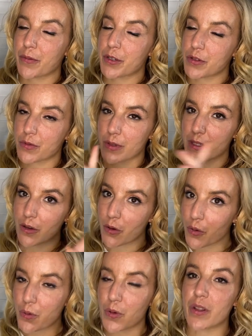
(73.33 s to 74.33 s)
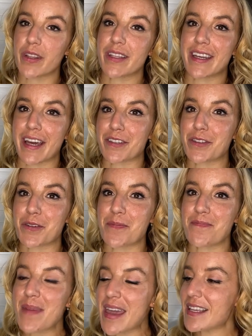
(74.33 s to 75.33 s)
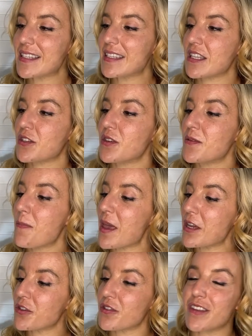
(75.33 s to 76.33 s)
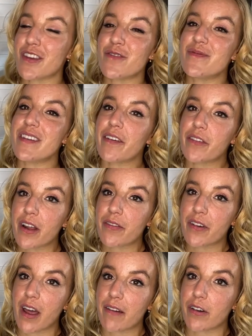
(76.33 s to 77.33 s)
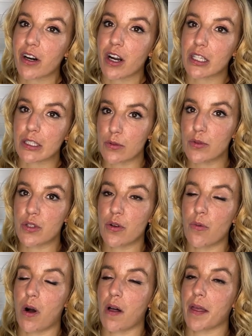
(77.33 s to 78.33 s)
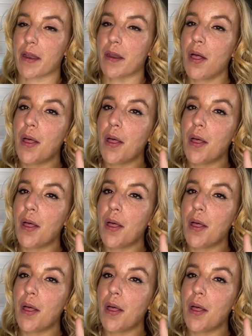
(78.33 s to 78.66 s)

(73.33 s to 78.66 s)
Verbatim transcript: which is really cool that Ekster makes to make sure that you never ever ever lose your wallet.